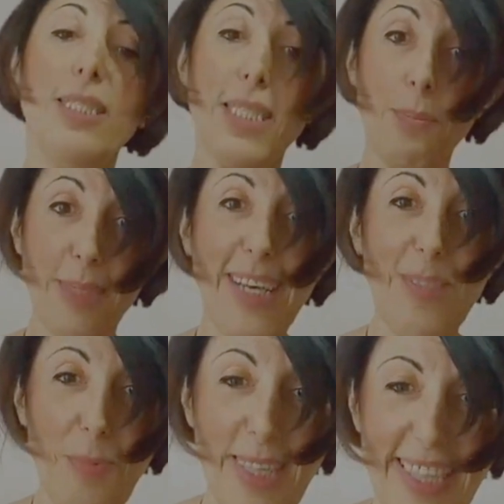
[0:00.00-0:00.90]
I'm done
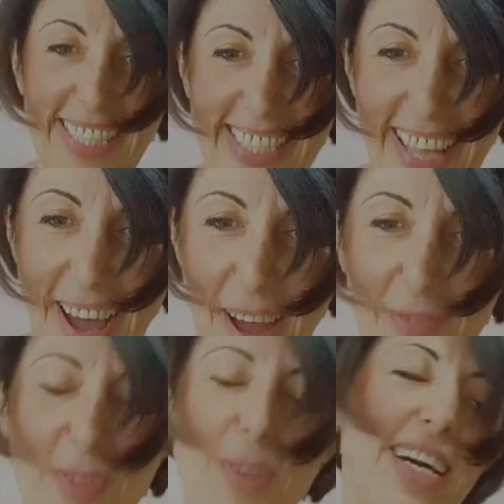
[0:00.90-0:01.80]
with this live,
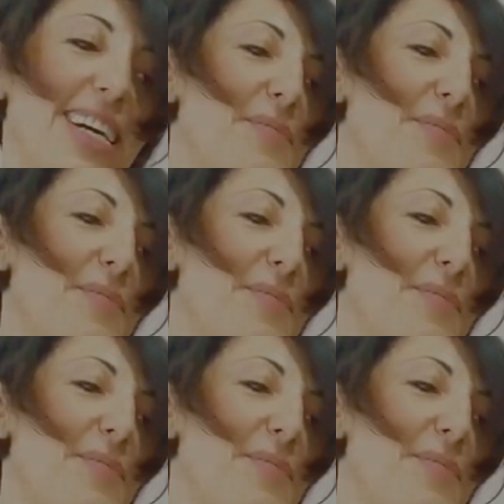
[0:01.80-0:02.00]
okay?